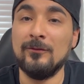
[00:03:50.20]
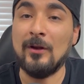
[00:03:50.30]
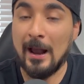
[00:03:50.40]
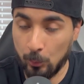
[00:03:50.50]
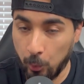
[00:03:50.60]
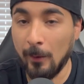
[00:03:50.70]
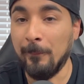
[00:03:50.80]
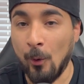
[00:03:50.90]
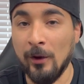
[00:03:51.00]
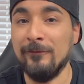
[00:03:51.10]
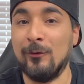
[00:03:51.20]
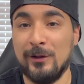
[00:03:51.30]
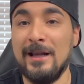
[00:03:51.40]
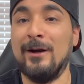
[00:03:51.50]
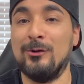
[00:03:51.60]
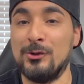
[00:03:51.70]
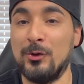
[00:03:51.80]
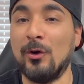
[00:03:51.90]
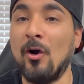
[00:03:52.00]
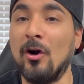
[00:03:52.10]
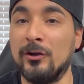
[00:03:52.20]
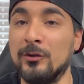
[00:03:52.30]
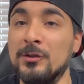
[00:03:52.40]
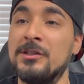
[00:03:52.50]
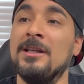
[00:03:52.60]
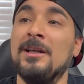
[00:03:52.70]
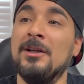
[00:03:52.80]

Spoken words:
at one point for the Arizona Cardinals,